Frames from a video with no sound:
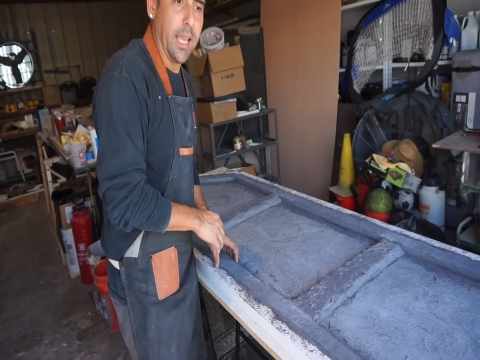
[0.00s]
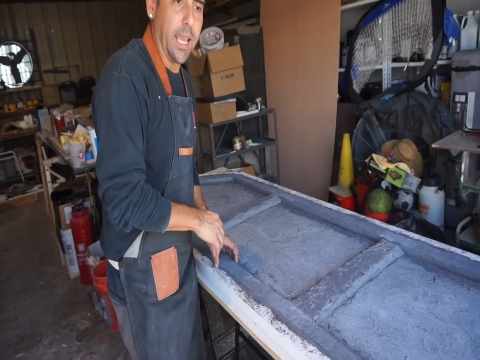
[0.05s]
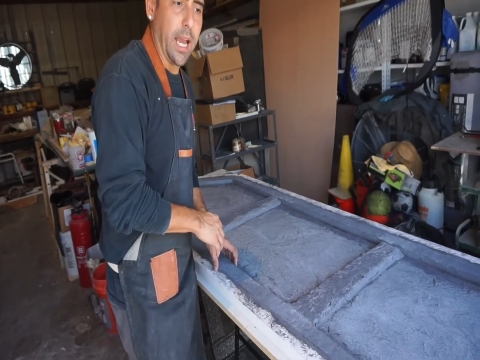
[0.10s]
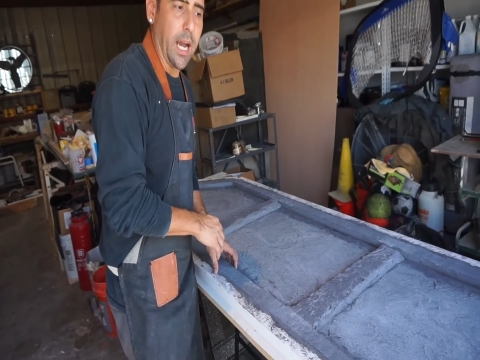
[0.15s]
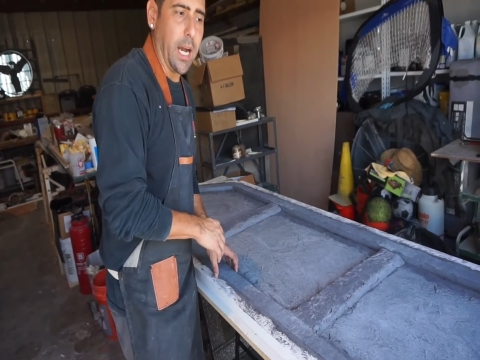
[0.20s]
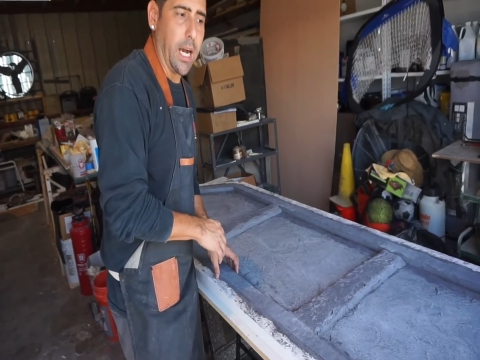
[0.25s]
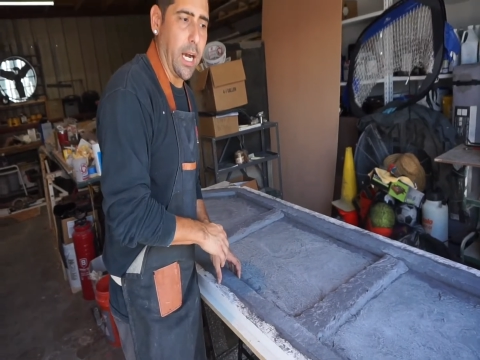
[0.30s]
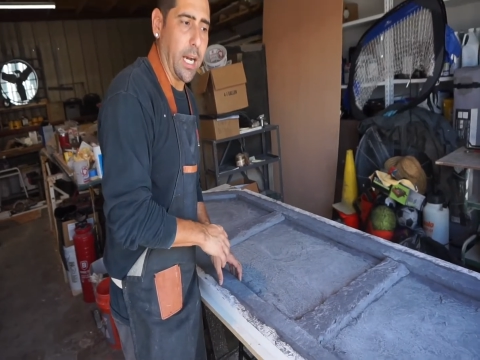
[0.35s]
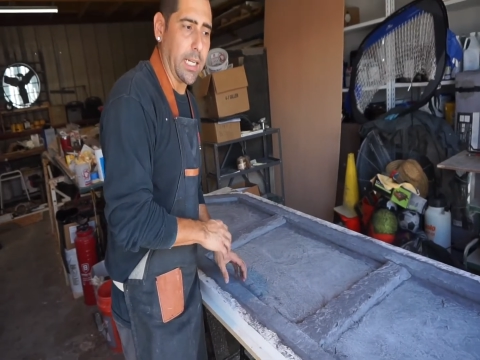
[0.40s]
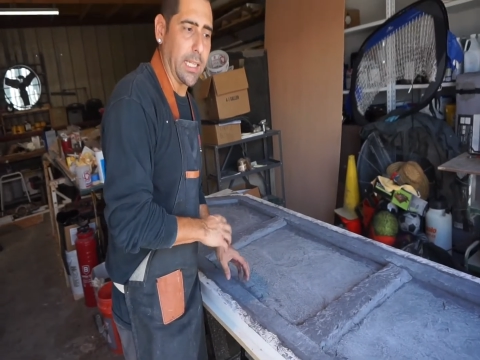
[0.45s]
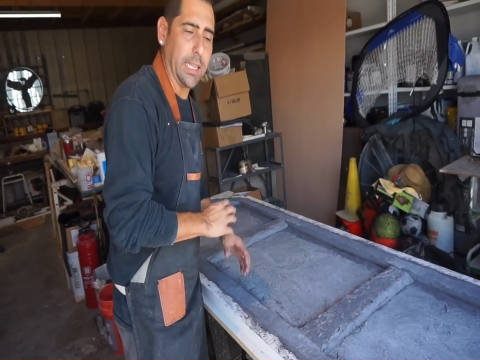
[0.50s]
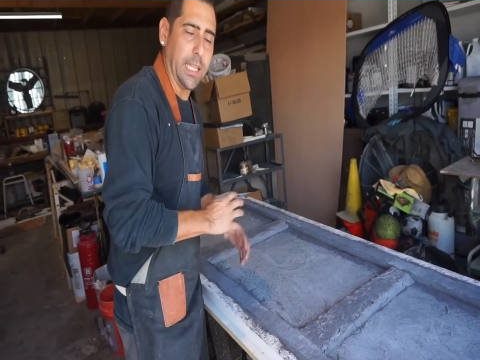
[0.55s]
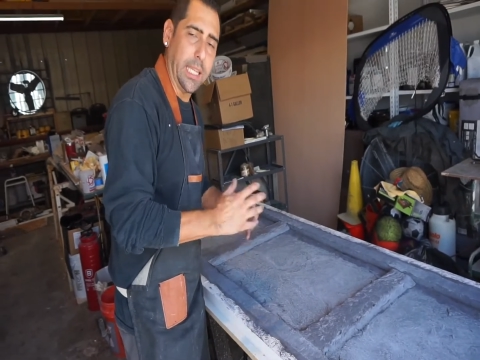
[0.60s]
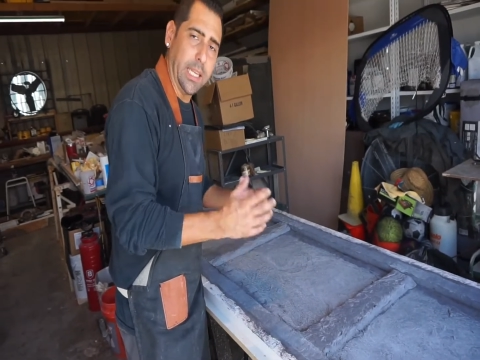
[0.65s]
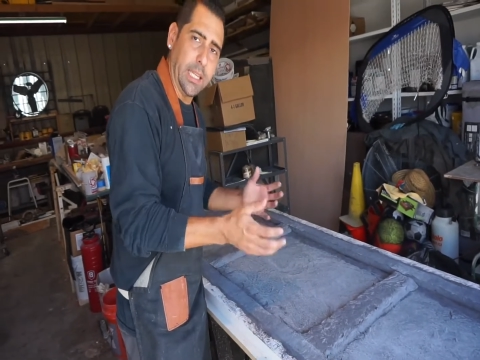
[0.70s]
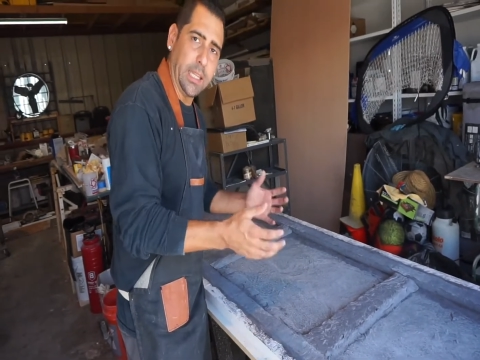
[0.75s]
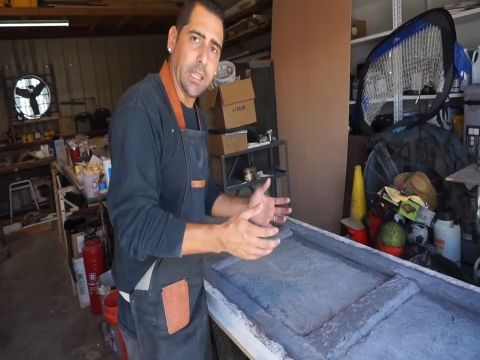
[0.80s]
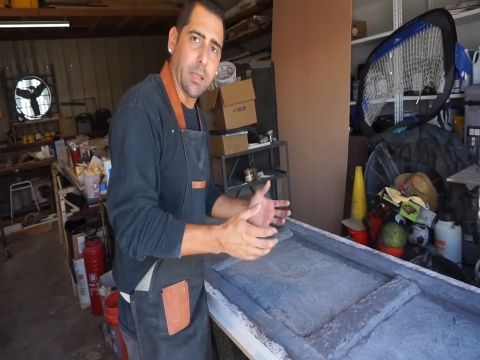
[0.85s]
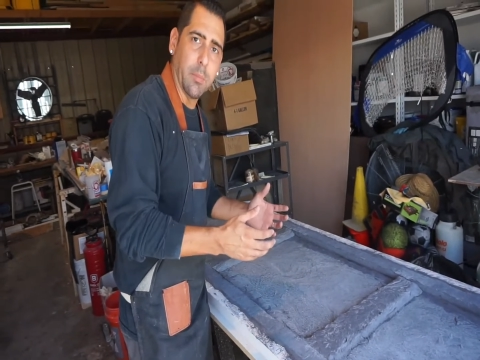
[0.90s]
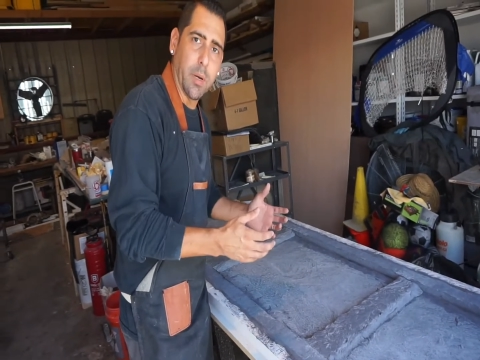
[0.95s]
uh,
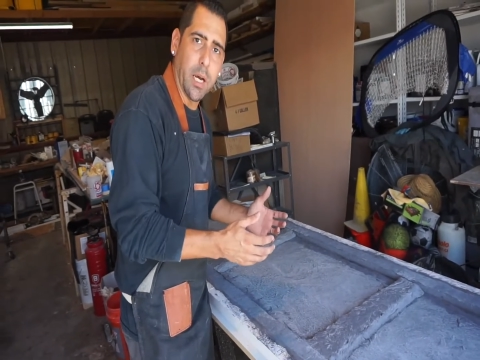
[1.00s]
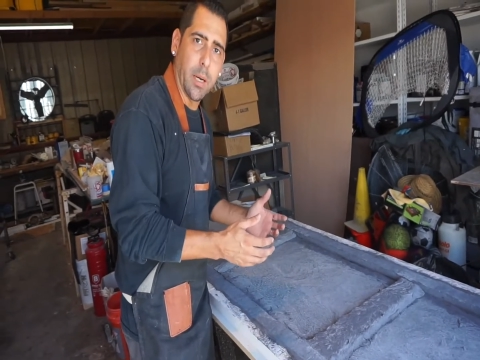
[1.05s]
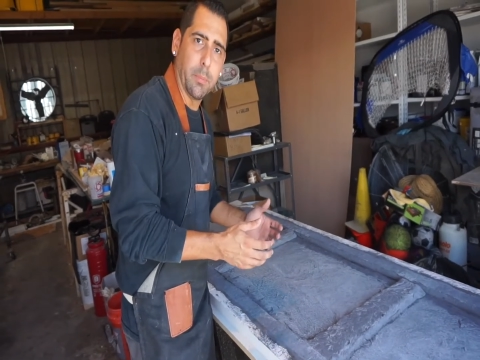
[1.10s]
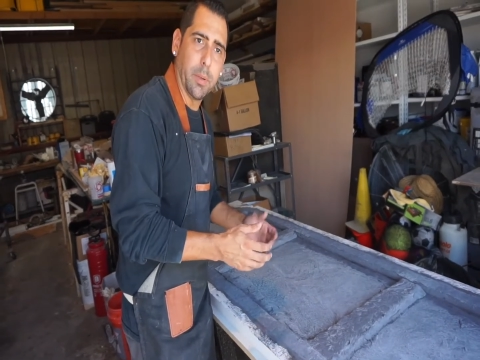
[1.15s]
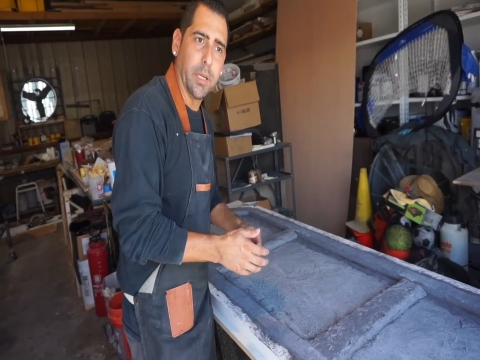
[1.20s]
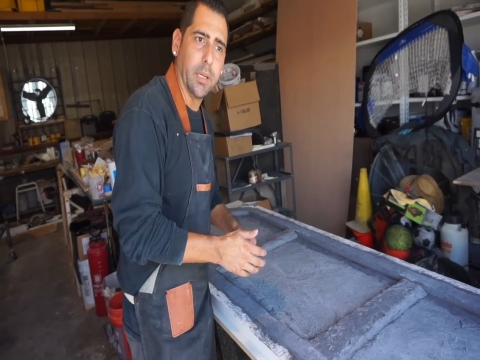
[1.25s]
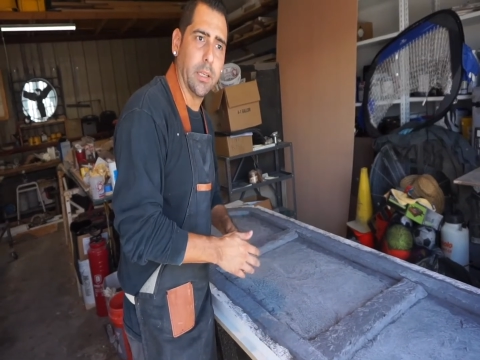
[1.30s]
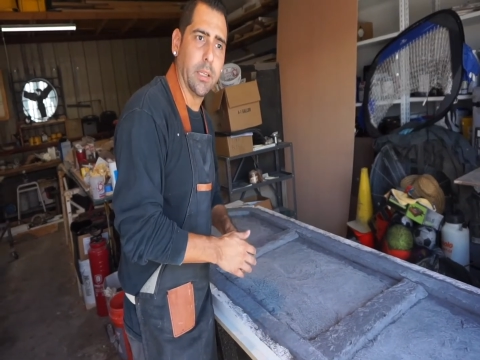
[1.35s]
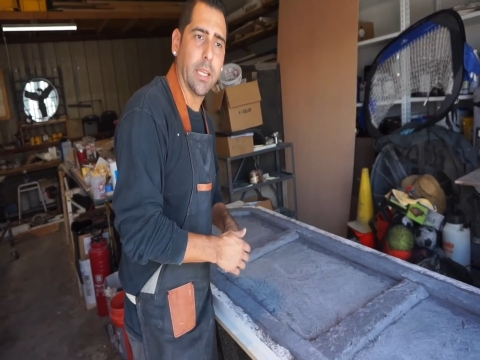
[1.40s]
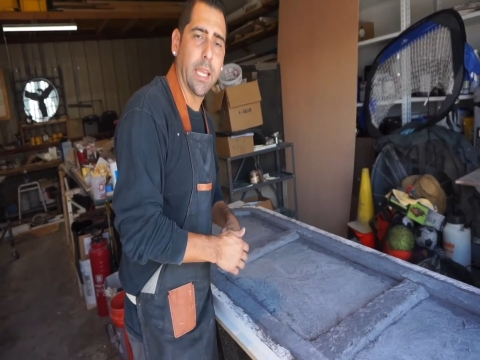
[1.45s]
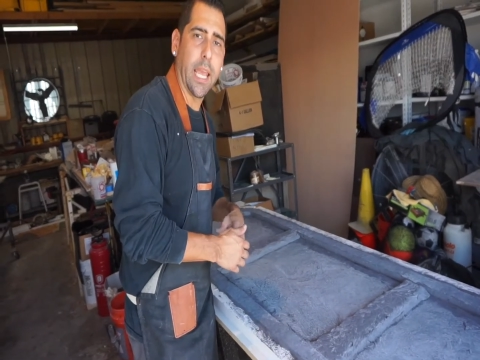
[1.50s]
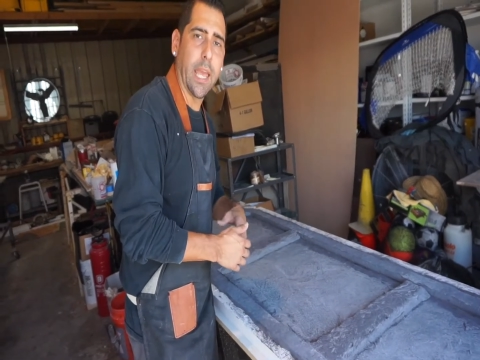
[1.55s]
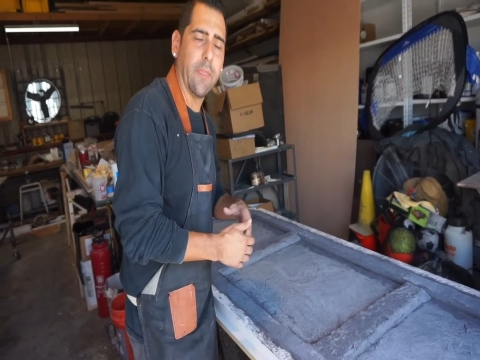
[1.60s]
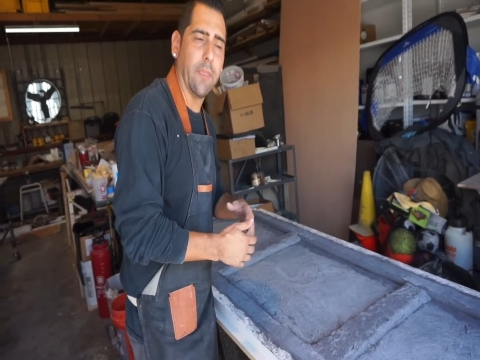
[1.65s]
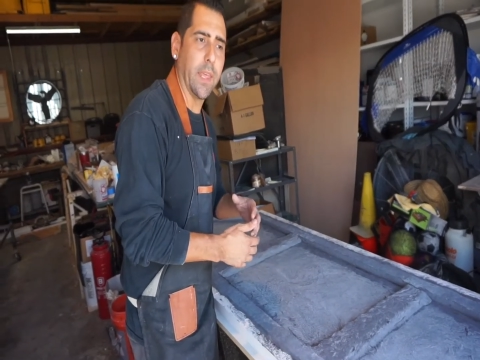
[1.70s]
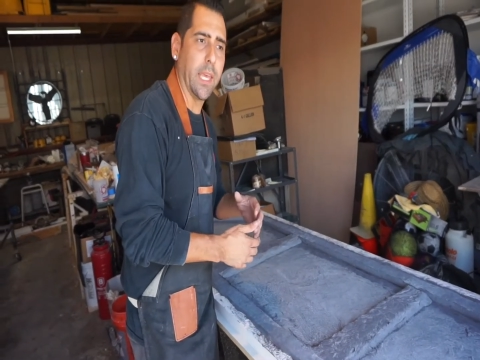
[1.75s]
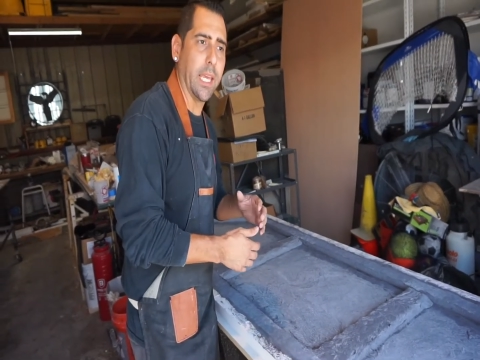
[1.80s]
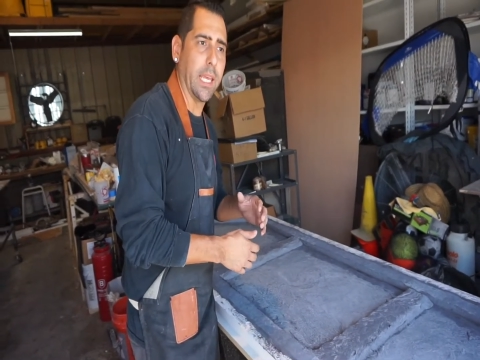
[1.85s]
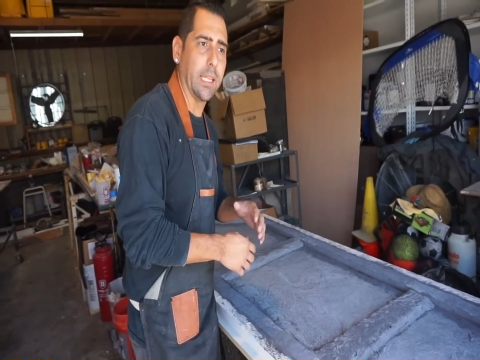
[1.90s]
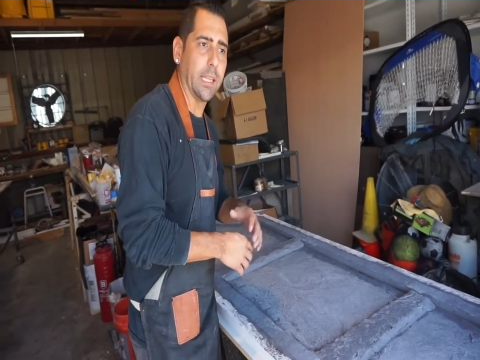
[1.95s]
cleaning them up, and
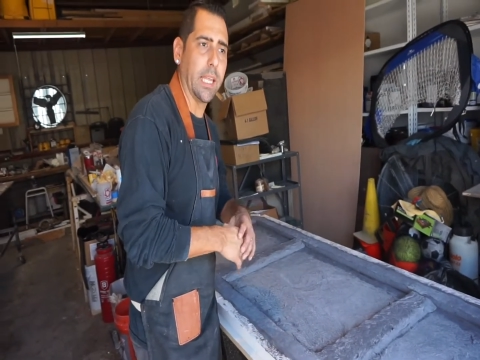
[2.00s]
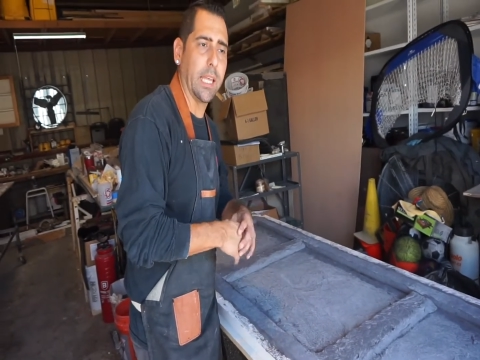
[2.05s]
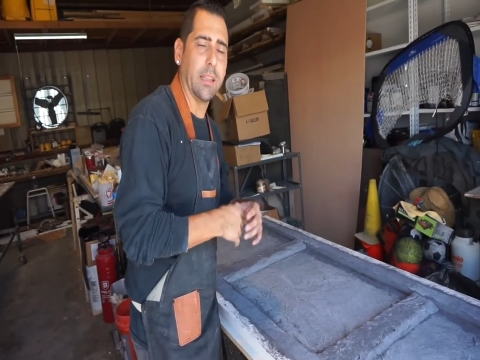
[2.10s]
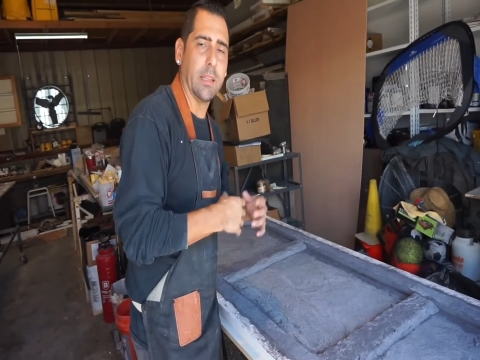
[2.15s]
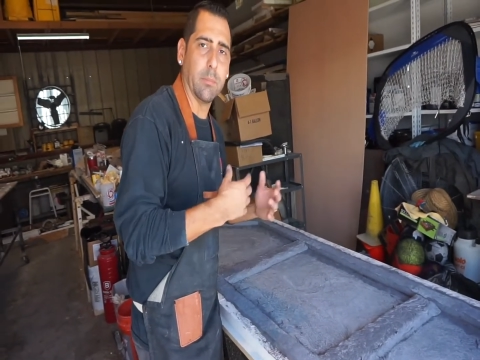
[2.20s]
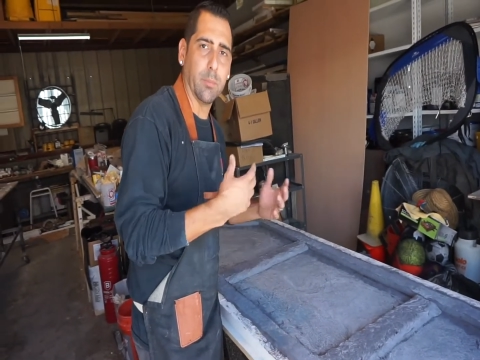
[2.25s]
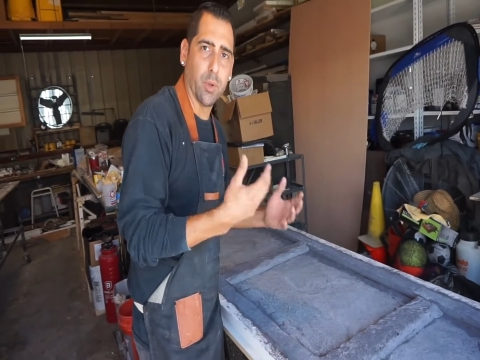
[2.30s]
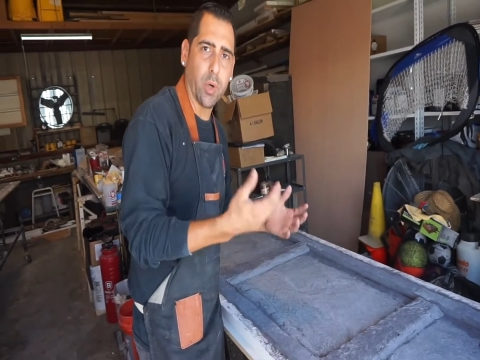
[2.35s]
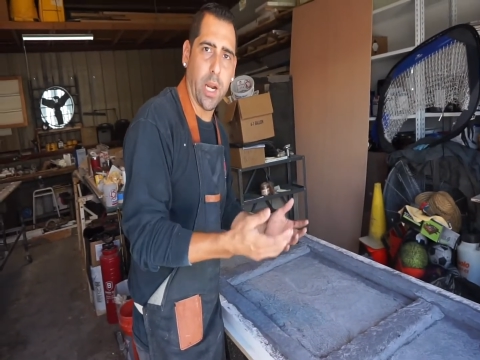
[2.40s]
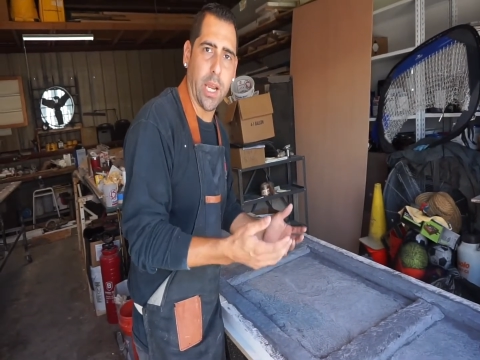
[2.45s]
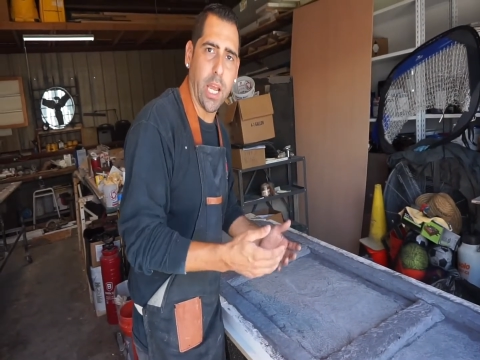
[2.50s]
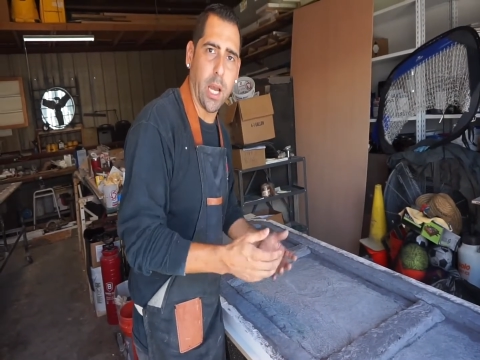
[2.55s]
then letting them dry